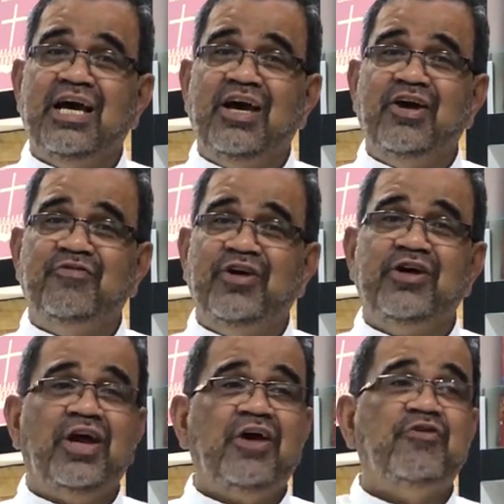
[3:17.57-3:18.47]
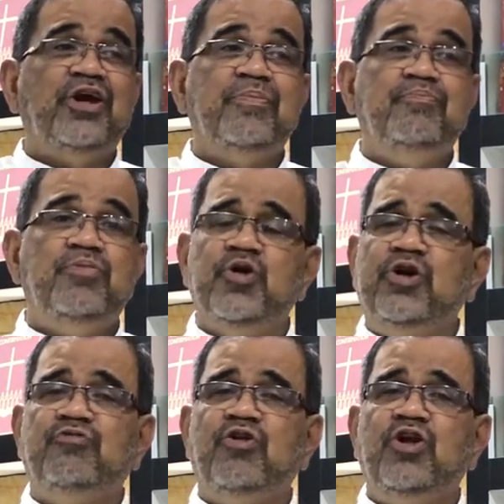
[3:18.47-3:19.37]
a very
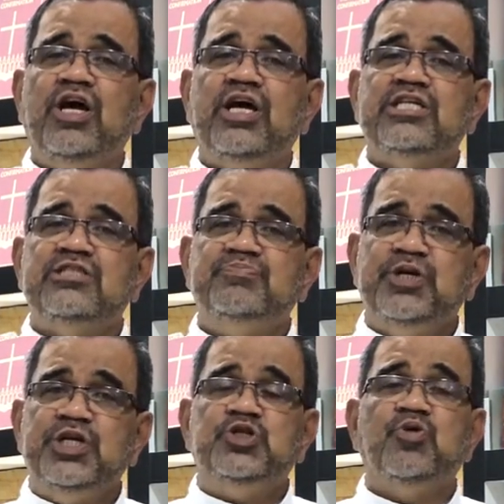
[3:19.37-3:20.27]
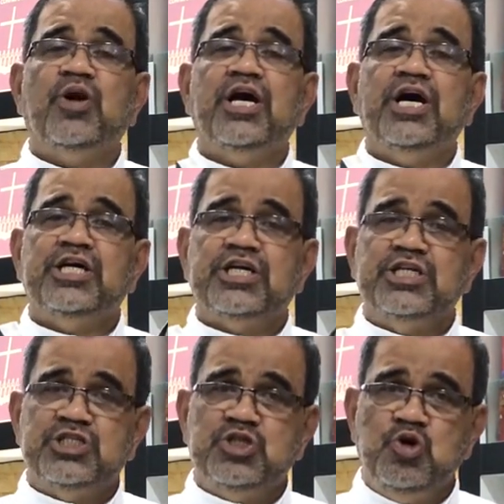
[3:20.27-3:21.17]
beautiful spiritual
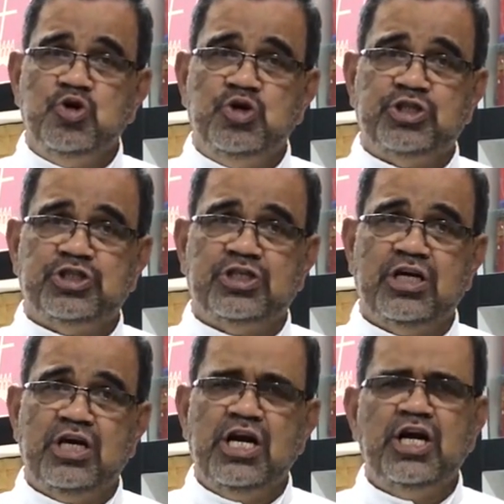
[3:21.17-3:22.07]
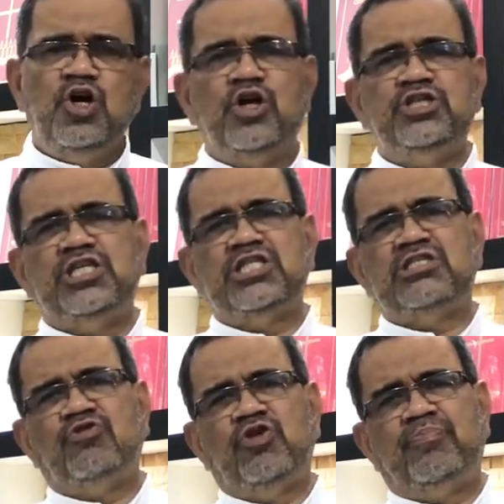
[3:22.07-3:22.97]
resource, not
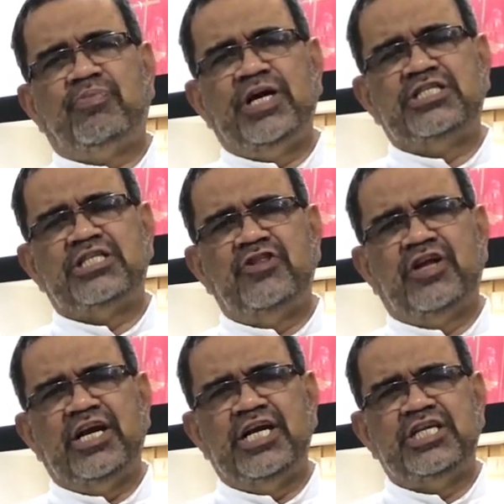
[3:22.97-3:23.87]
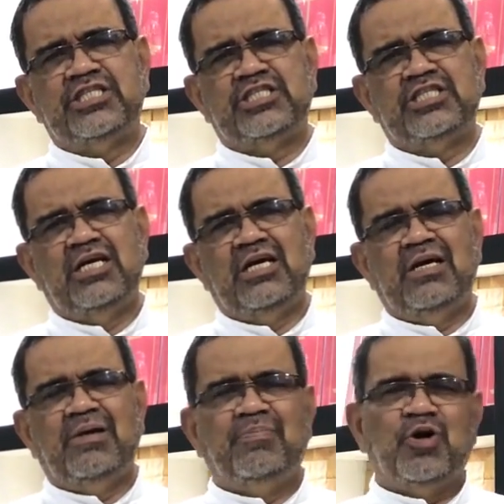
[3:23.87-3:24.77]
just for the priests and the religious,
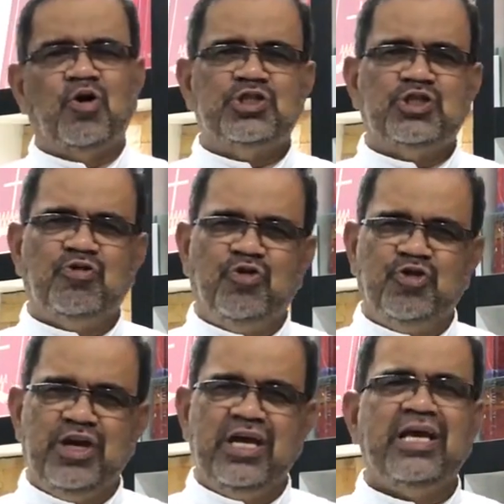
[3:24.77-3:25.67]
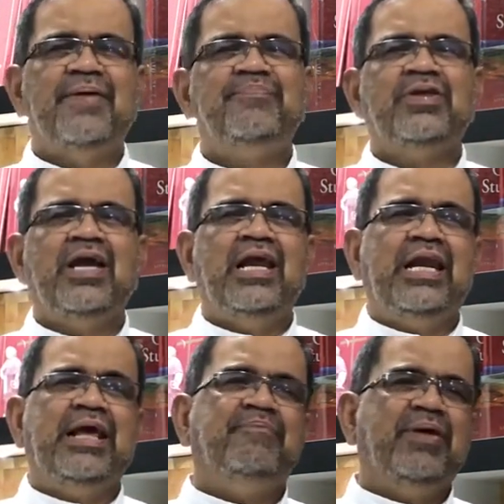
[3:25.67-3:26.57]
but also for the
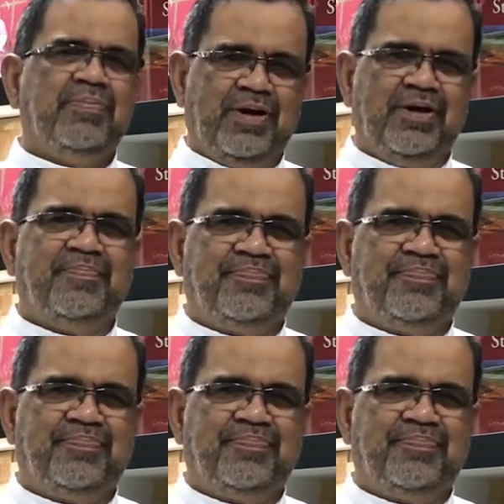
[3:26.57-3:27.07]
lay people,